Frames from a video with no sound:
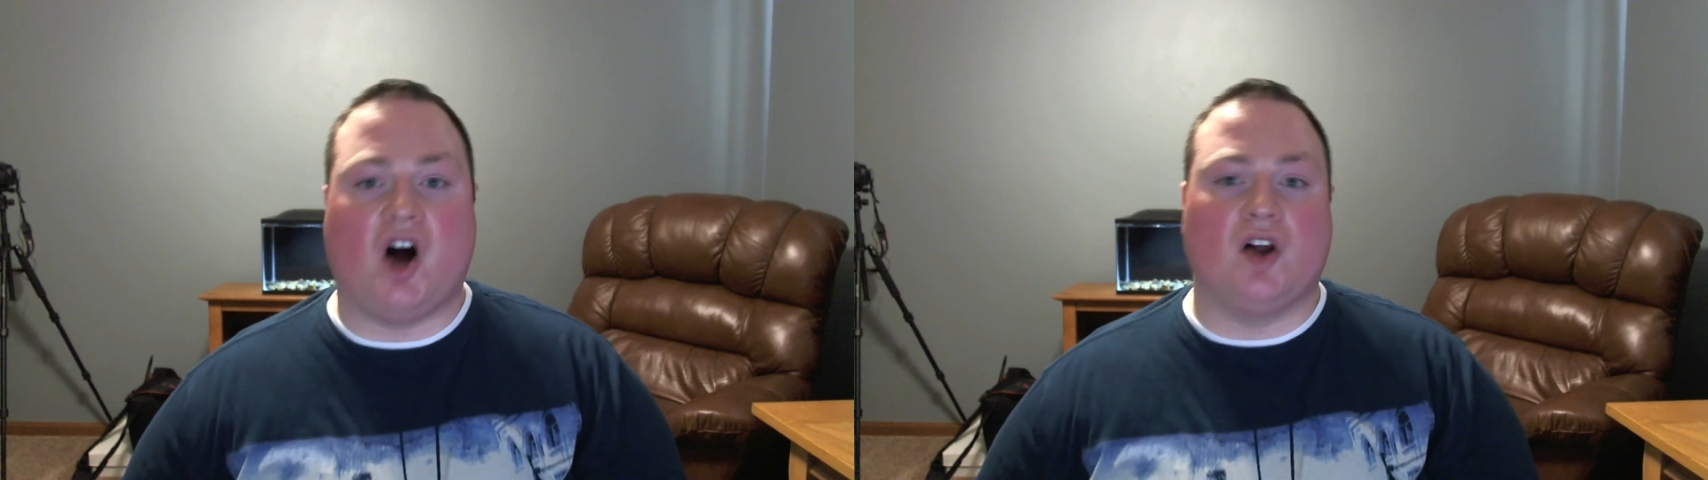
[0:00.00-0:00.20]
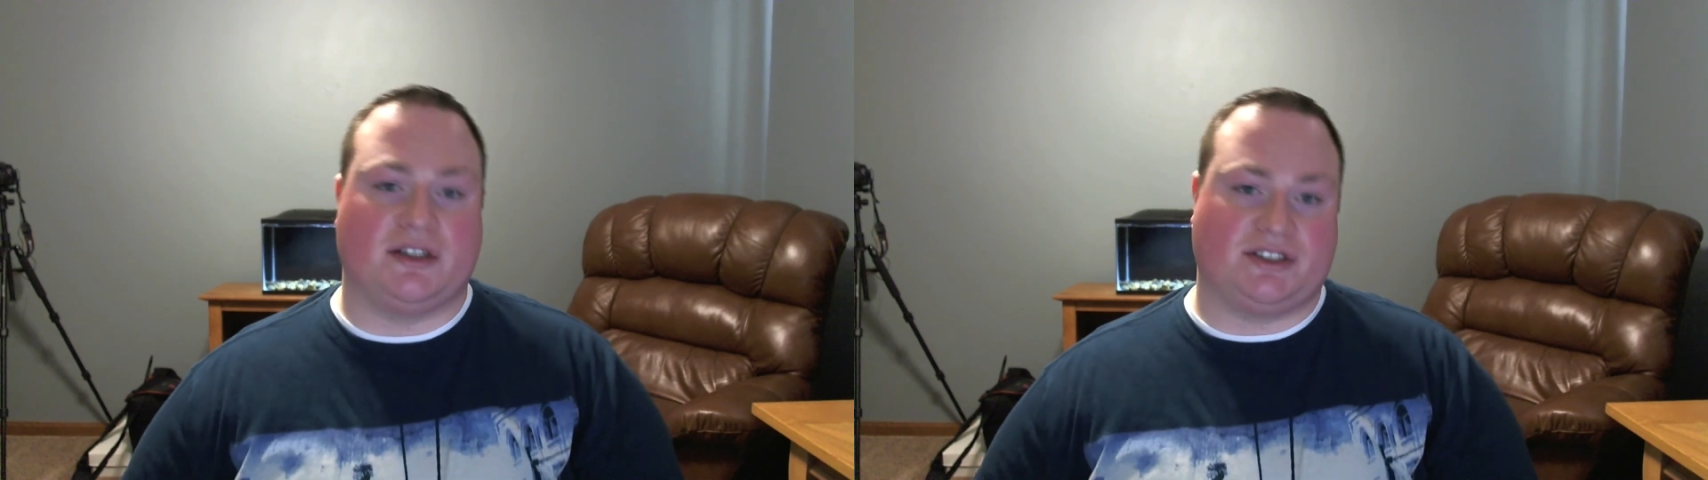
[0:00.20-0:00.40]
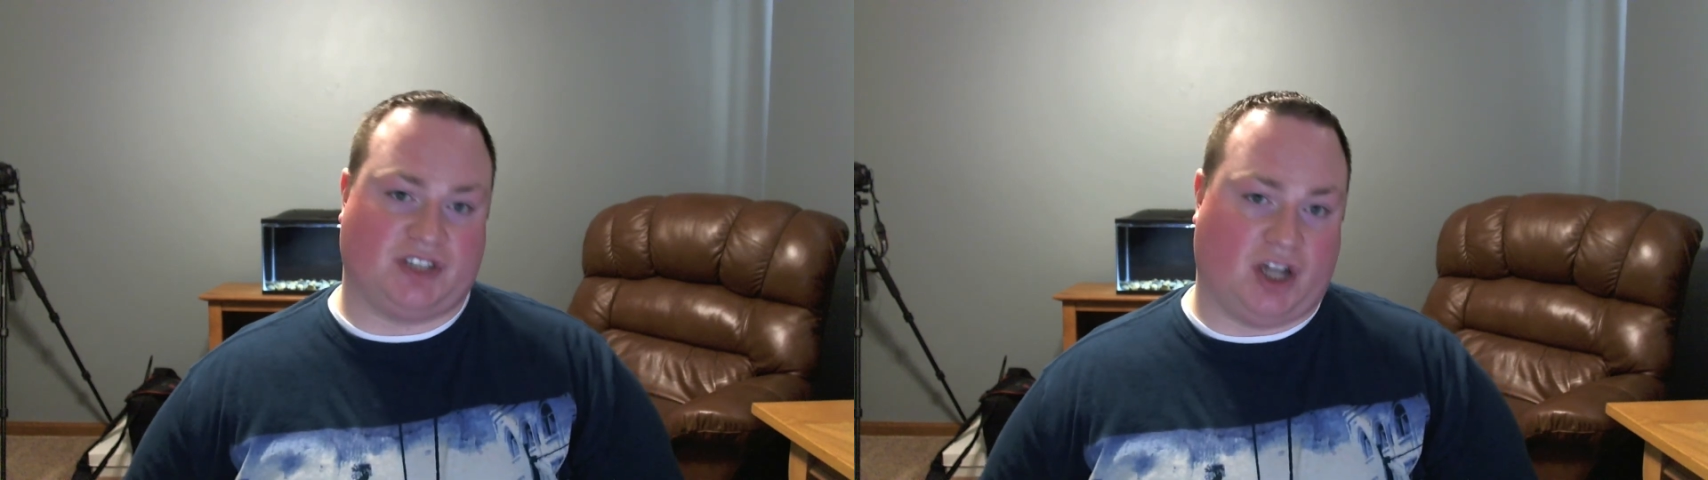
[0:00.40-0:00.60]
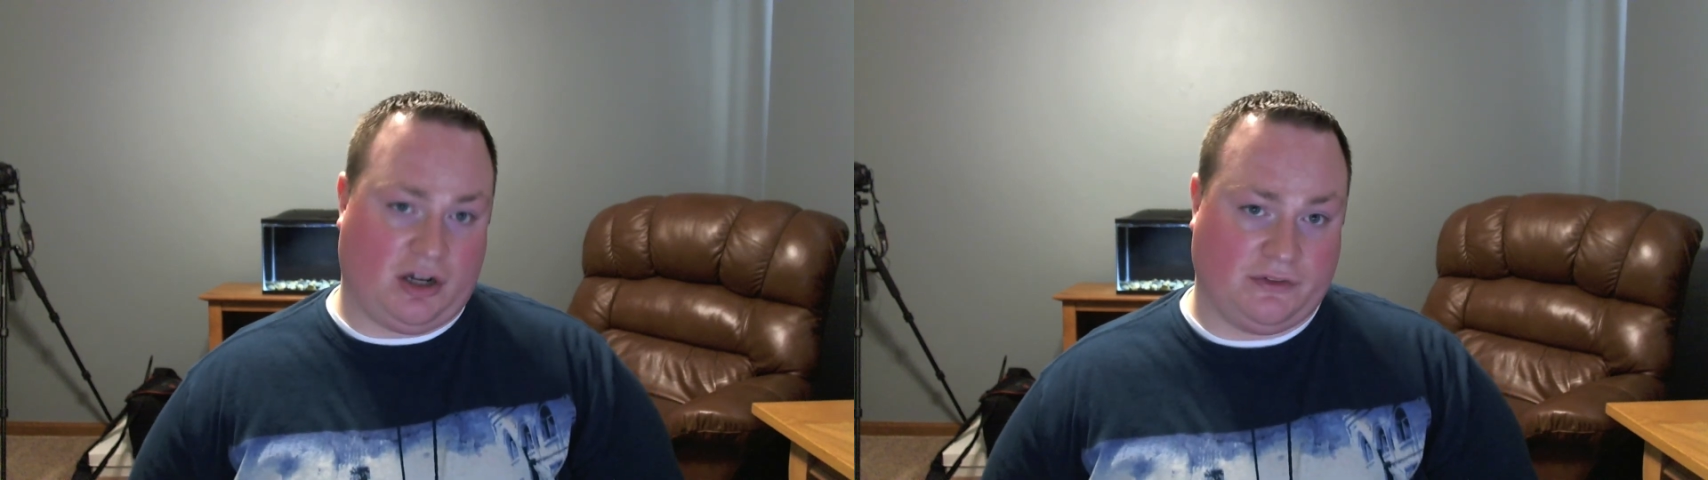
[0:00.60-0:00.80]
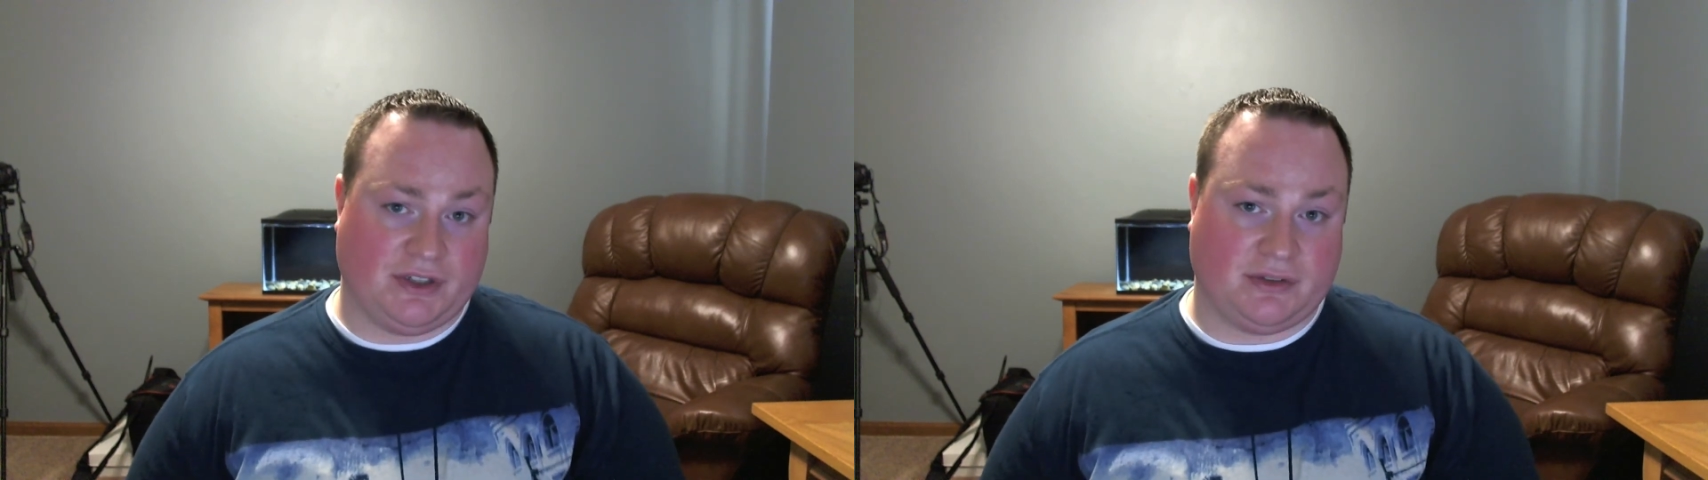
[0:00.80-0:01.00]
all is
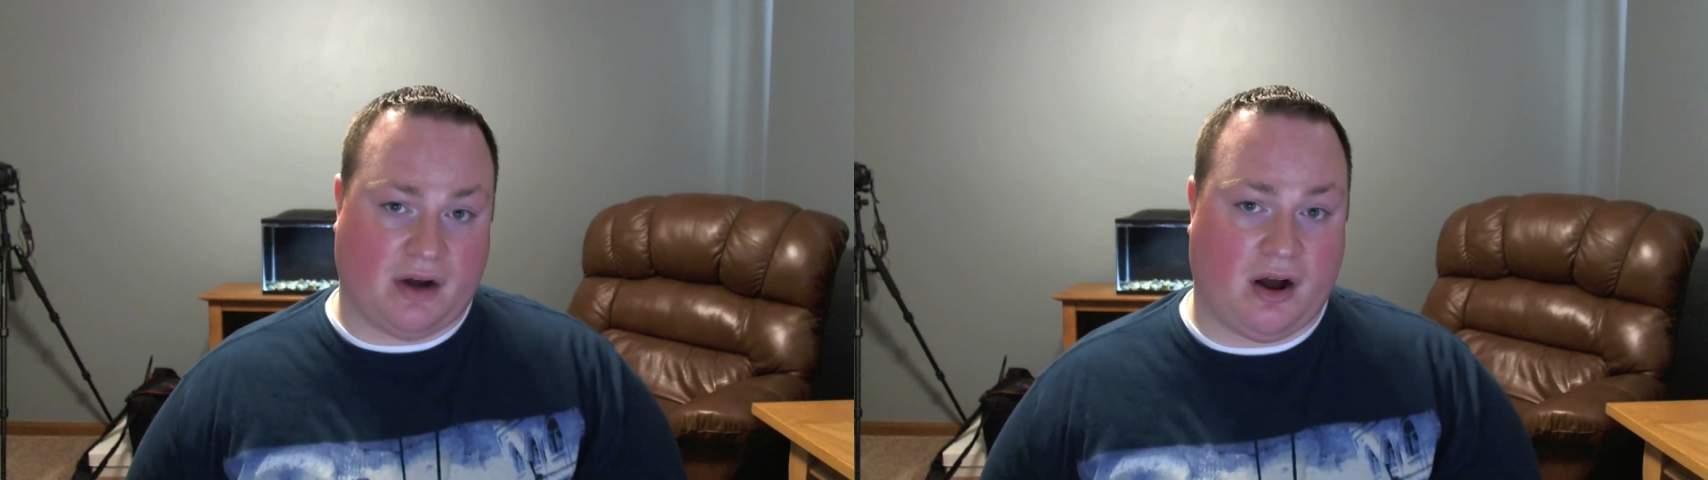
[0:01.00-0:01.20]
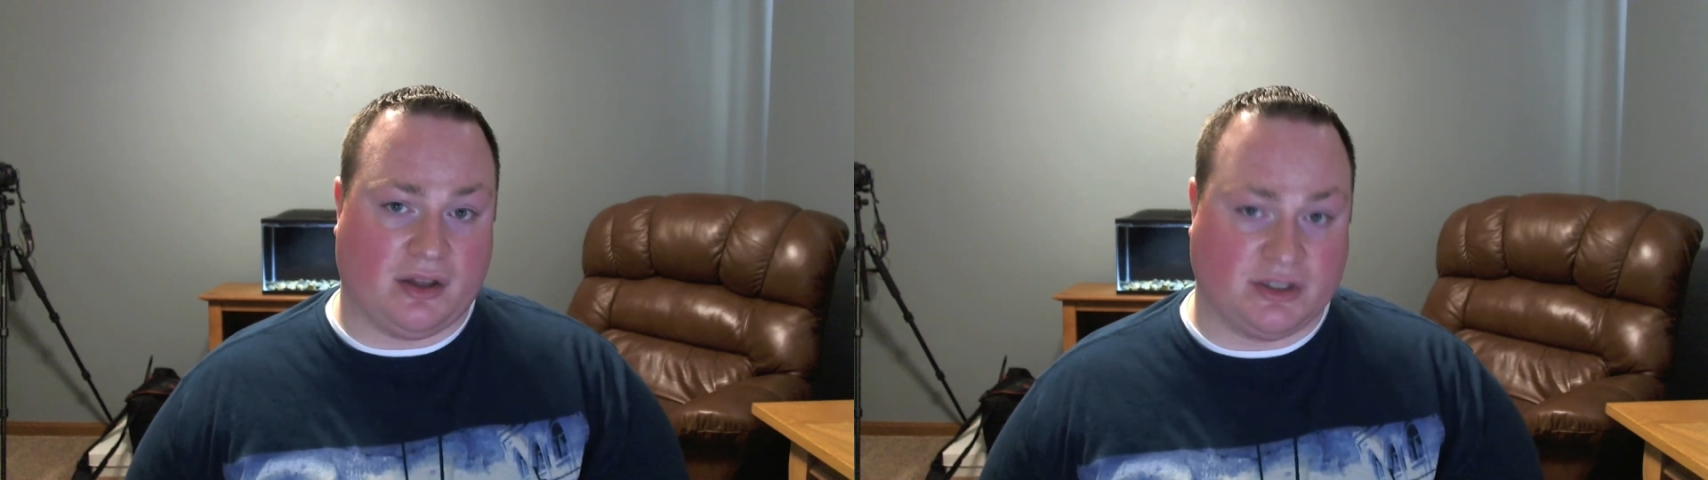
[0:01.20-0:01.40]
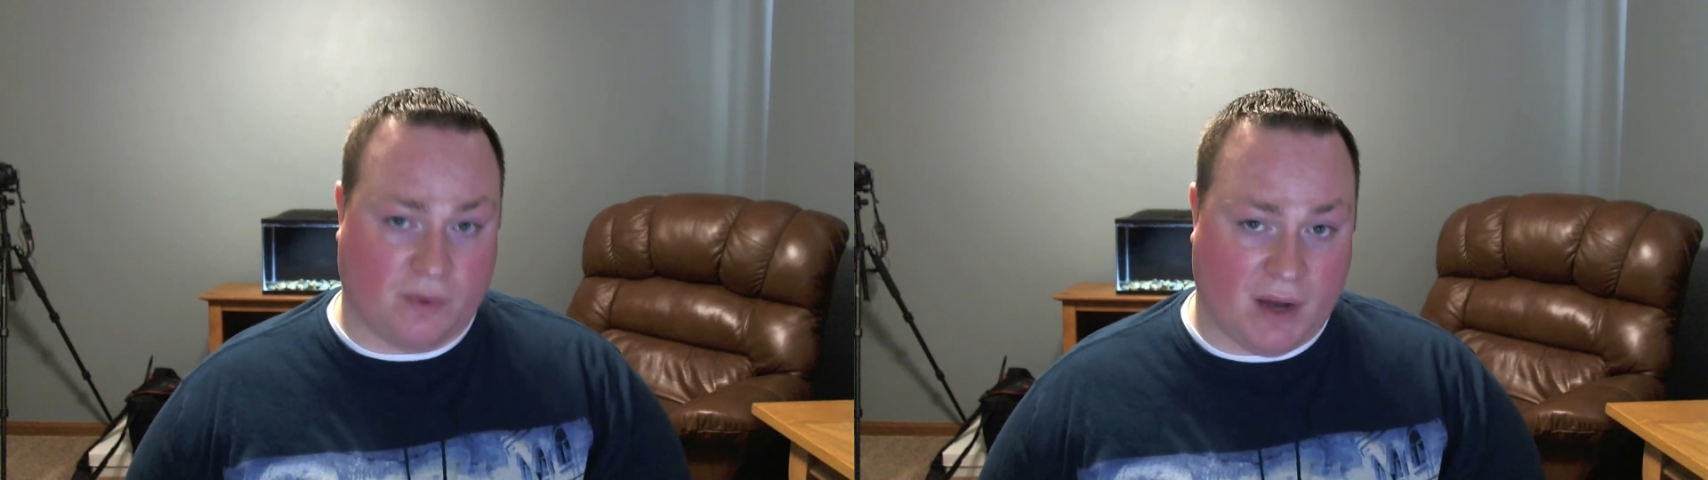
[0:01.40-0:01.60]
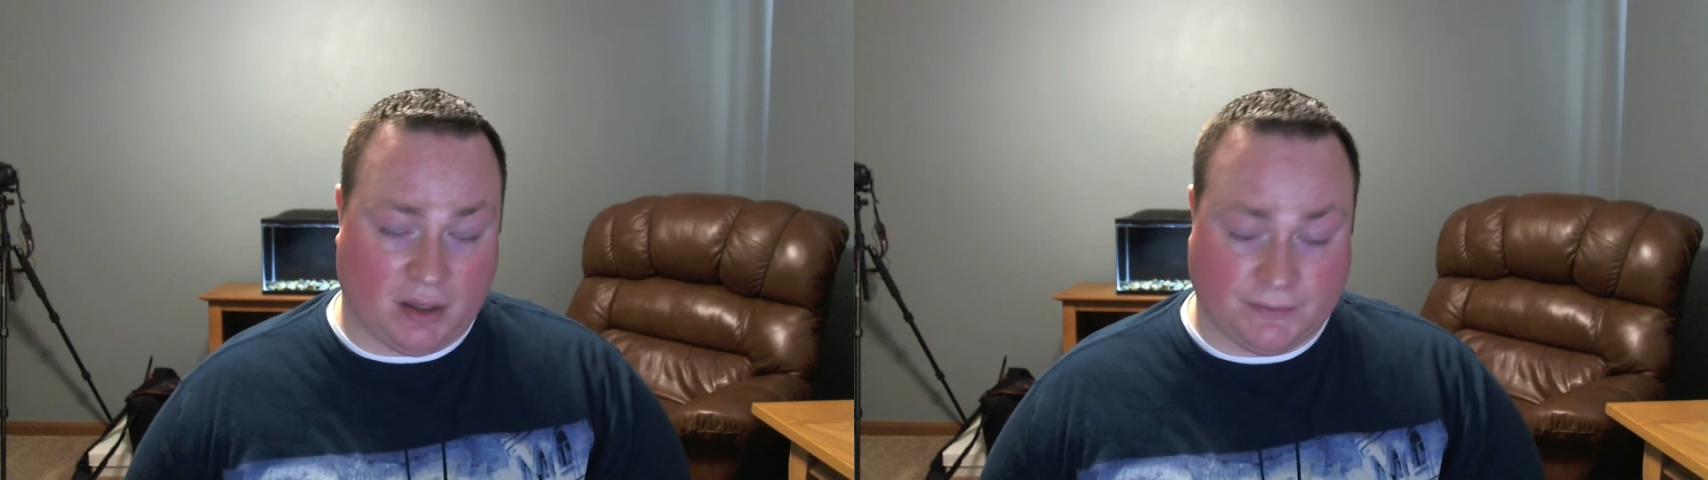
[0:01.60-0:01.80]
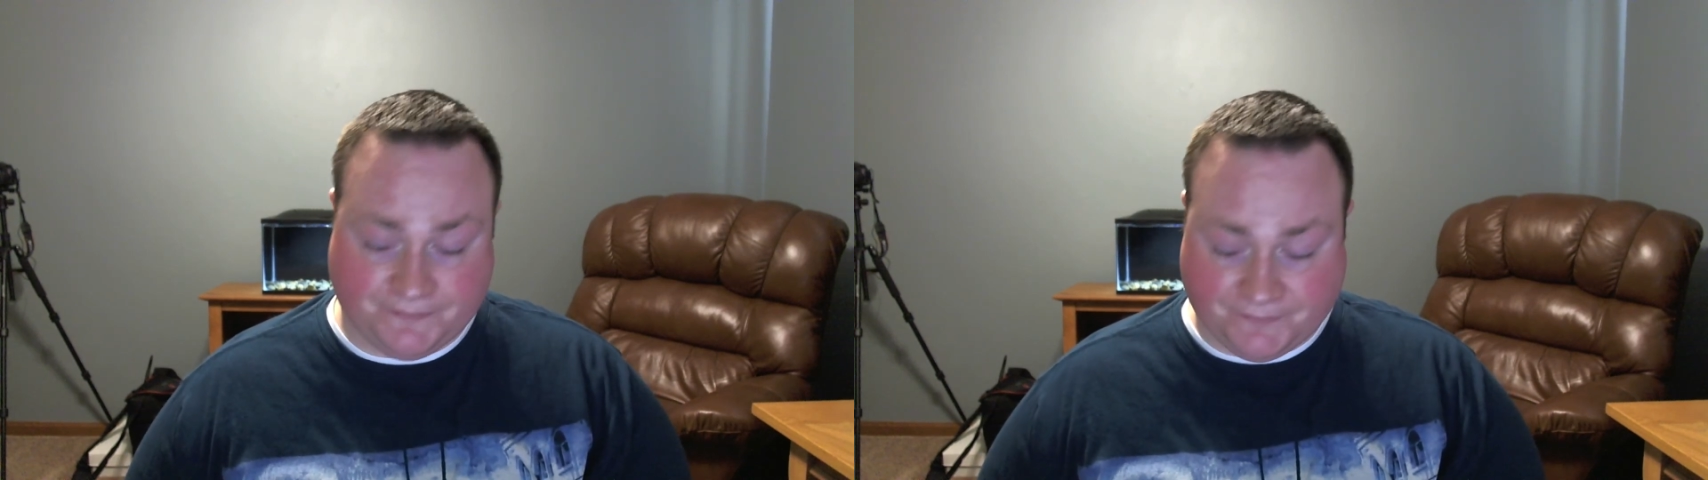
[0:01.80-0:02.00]
solved. All is
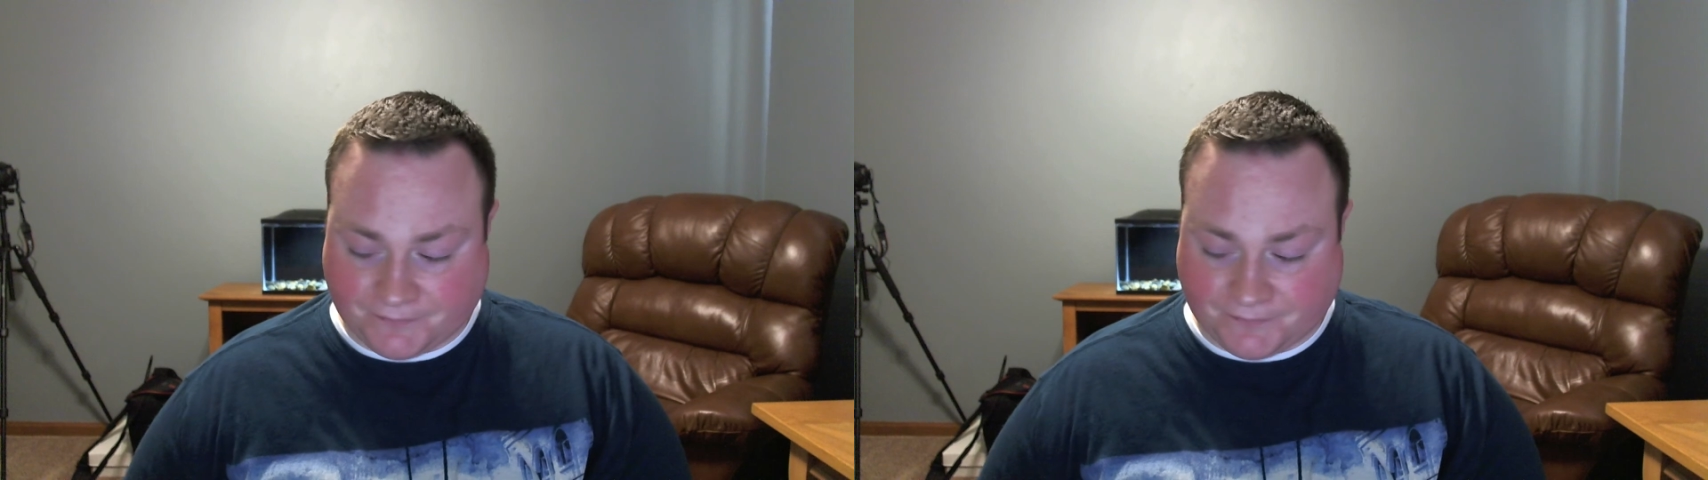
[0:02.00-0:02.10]
well.